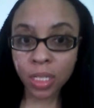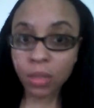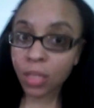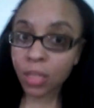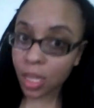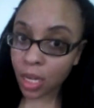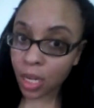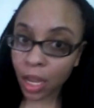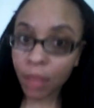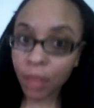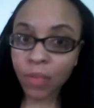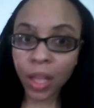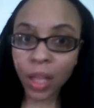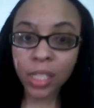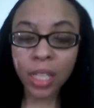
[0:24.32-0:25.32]
Sunday,
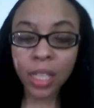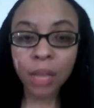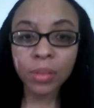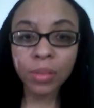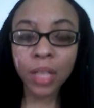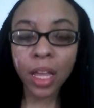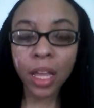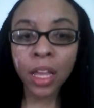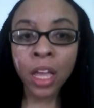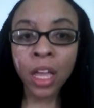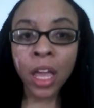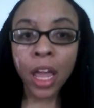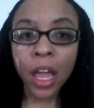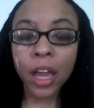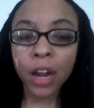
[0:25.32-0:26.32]
Valentine's Day,
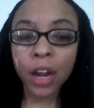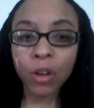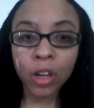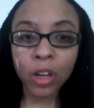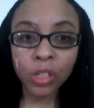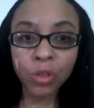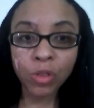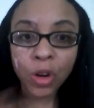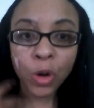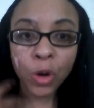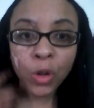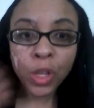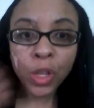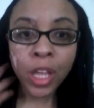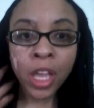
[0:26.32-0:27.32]
and I know I do it
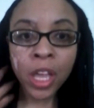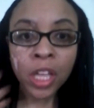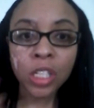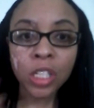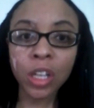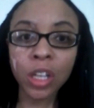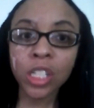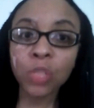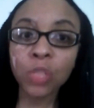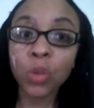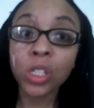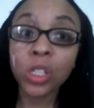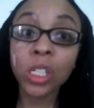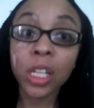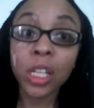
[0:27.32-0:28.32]
early, so I just
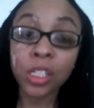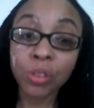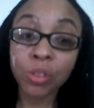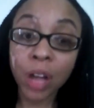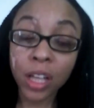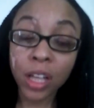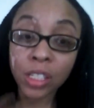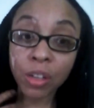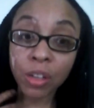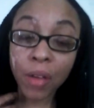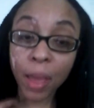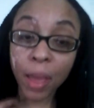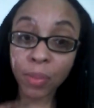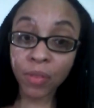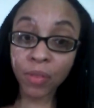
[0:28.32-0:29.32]
wanted to let you guys know
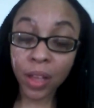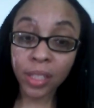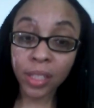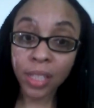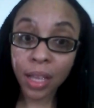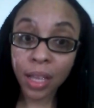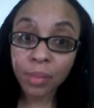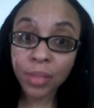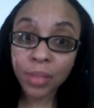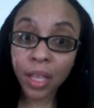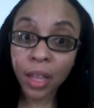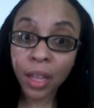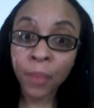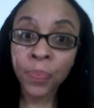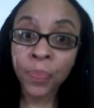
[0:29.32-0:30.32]
Happy Valentine's
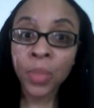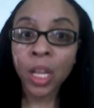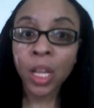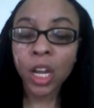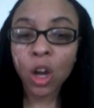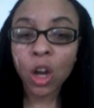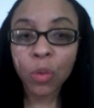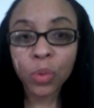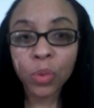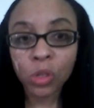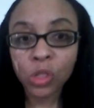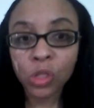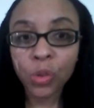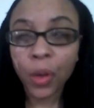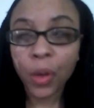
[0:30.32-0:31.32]
Day, and I hope you
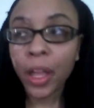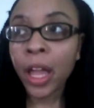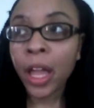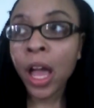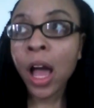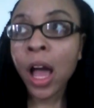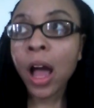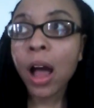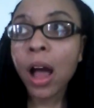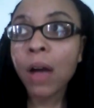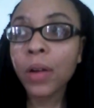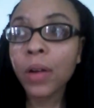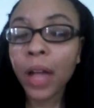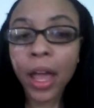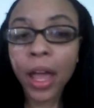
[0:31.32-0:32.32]
enjoy.
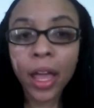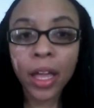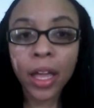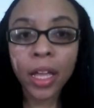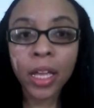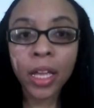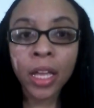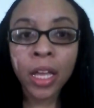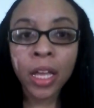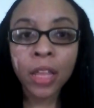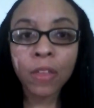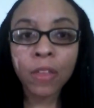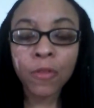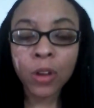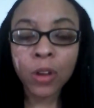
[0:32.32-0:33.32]
Okay,
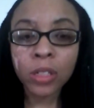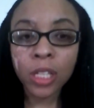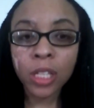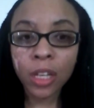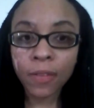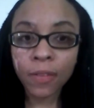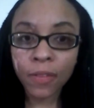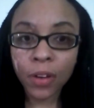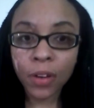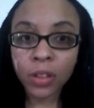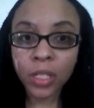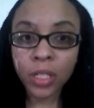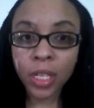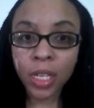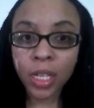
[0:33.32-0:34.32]
the first thing
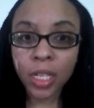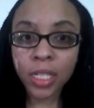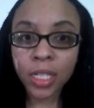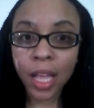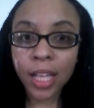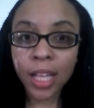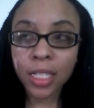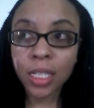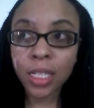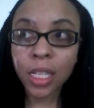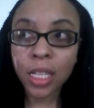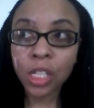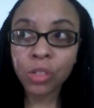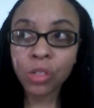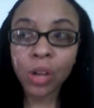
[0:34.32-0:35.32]
first is I see
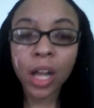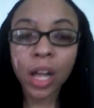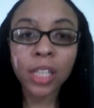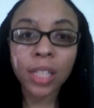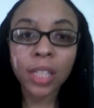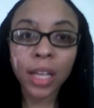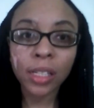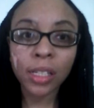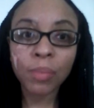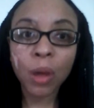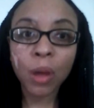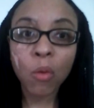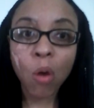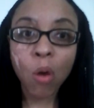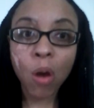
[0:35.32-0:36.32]
that you guys liked in my
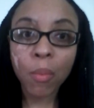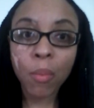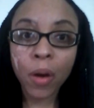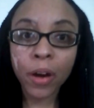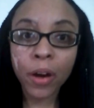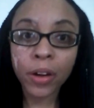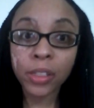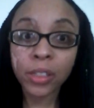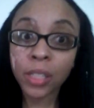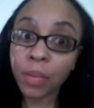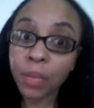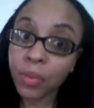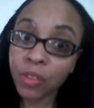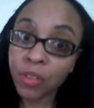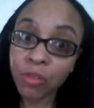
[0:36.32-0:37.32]
Walmart. Some
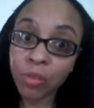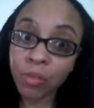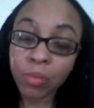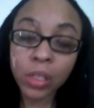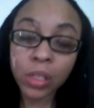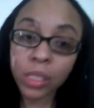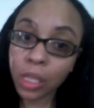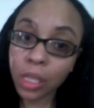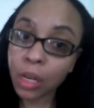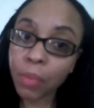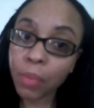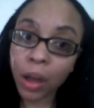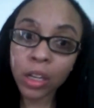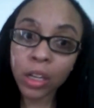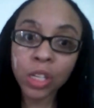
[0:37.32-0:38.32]
of you, it's a good
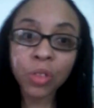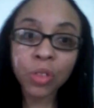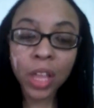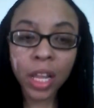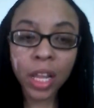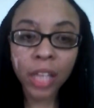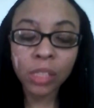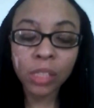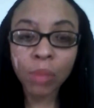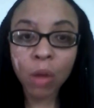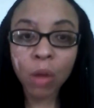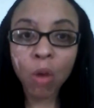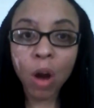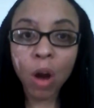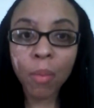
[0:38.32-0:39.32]
amount of you that liked in my
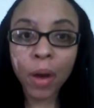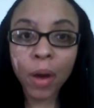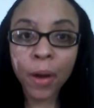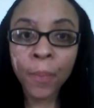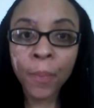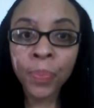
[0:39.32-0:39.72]
Walmart.